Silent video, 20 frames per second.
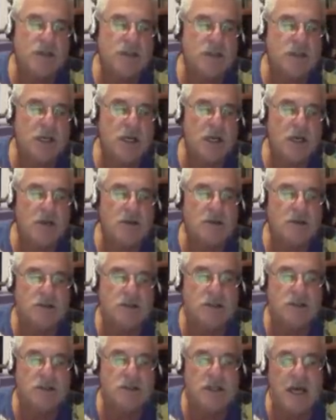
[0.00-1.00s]
how
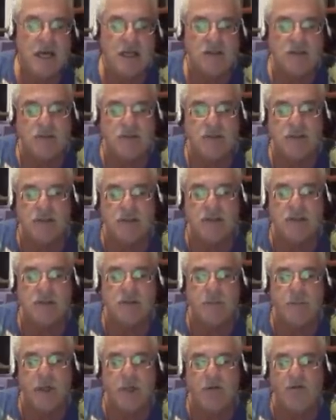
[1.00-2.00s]
disastrous this
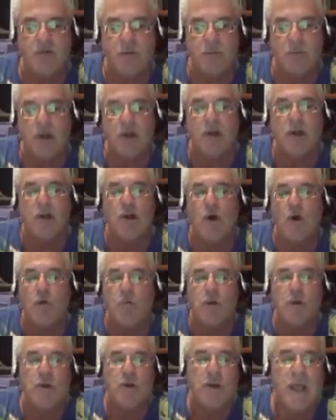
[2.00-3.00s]
has been from a
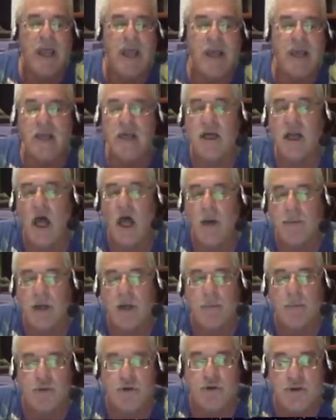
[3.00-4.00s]
global
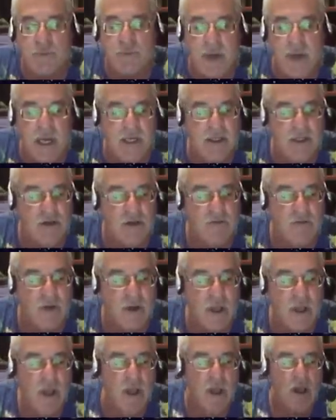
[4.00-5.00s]
economic perspective.
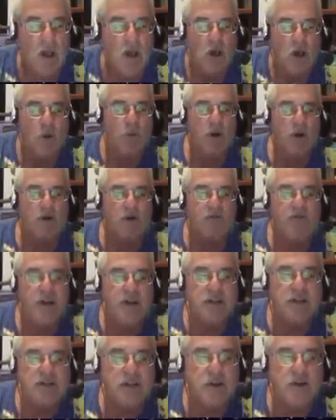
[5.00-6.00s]
We are
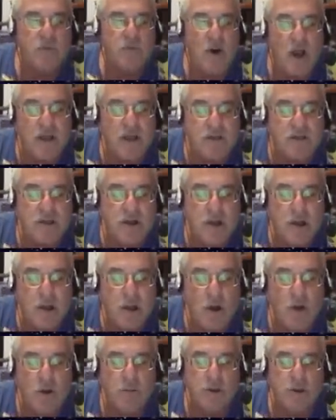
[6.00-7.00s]
facing a rise in
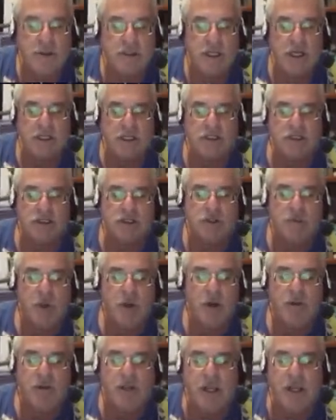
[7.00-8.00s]
global tensions,
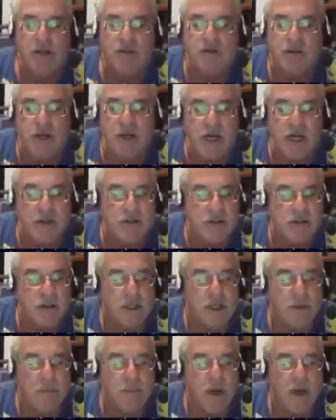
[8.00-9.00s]
both
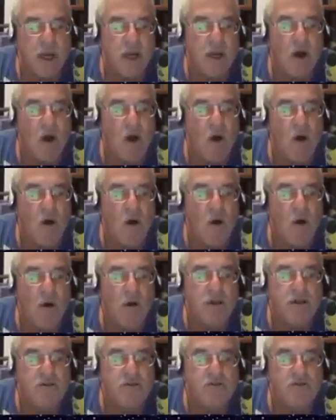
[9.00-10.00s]
internationally by all
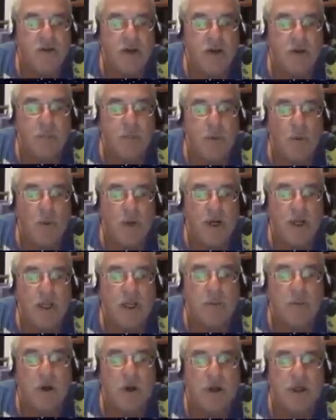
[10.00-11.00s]
the finger pointing
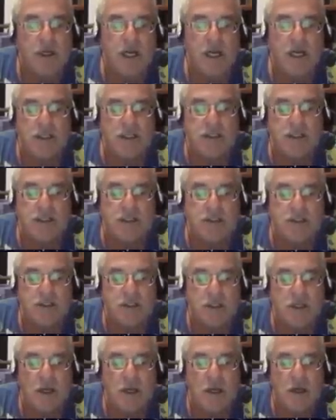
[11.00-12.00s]
among nations,
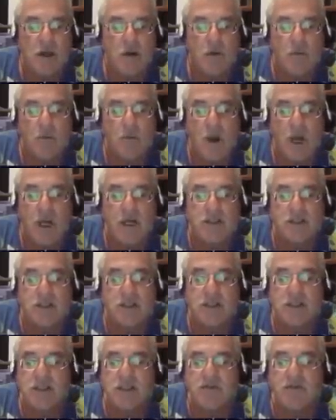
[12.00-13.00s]
rise in
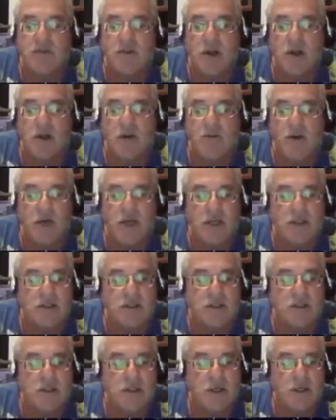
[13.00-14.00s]
civil
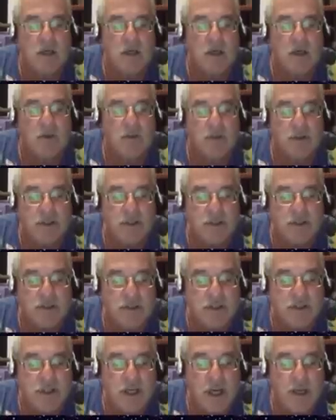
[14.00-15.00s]
unrest, which is the
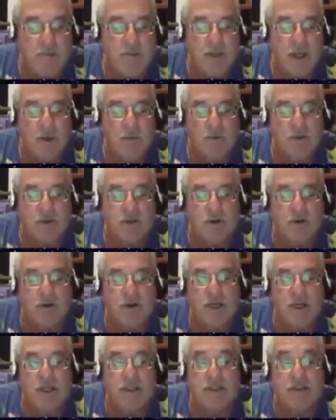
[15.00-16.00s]
type that will
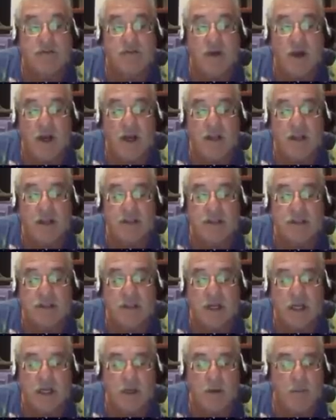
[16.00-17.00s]
turn into violence
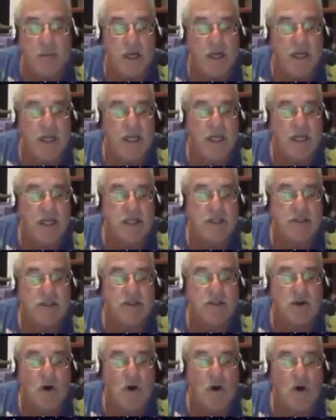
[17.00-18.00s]
and, in many
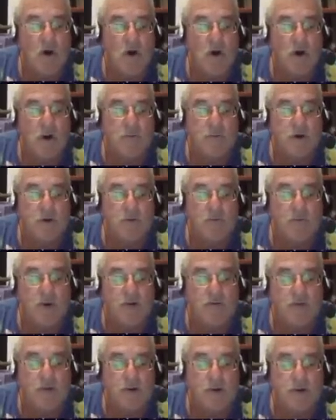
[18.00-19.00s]
cases, armed
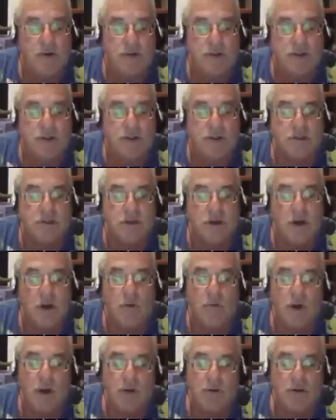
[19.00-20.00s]
revolutions
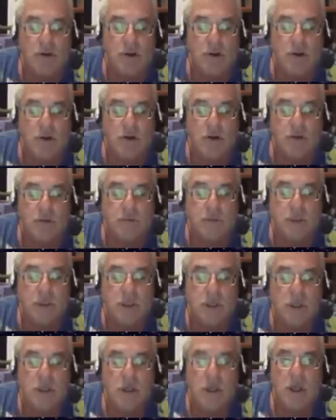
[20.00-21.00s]
around the globe.
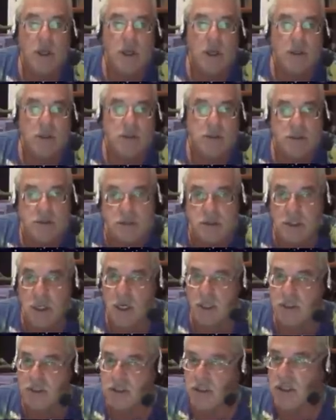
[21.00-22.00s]

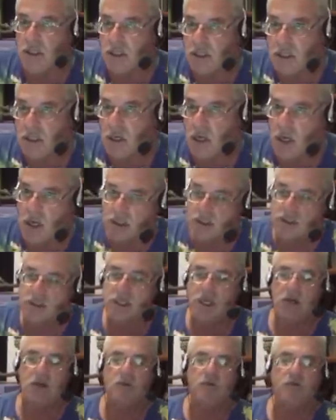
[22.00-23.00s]
Does it not sound